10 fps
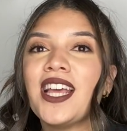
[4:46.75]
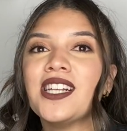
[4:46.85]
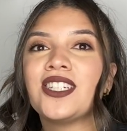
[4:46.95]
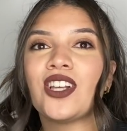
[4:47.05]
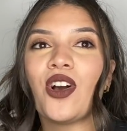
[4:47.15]

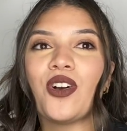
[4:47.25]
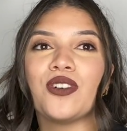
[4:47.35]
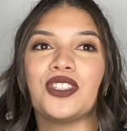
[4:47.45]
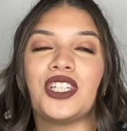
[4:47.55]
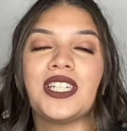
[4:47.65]

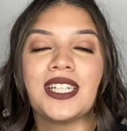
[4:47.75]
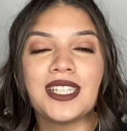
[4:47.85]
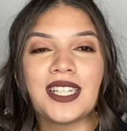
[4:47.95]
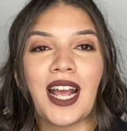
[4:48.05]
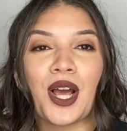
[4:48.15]
So she
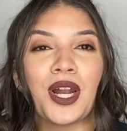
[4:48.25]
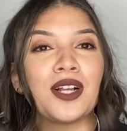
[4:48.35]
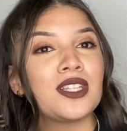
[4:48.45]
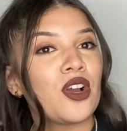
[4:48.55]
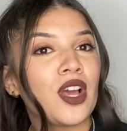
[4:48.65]
sits down and I
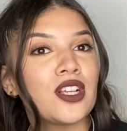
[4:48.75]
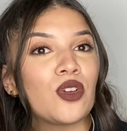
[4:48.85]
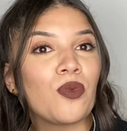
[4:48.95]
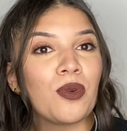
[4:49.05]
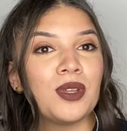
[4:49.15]
was like, "Okay, so
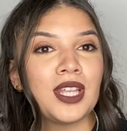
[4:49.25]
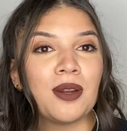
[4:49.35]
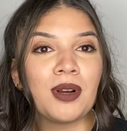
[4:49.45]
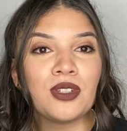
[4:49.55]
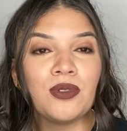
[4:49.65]
what are we thinking
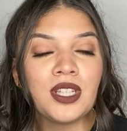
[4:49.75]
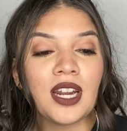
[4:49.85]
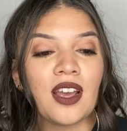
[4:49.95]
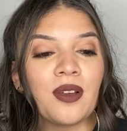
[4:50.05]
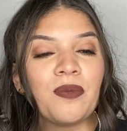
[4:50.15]
about doing
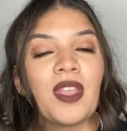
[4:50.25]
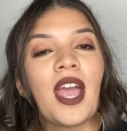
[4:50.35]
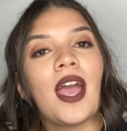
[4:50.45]
today?"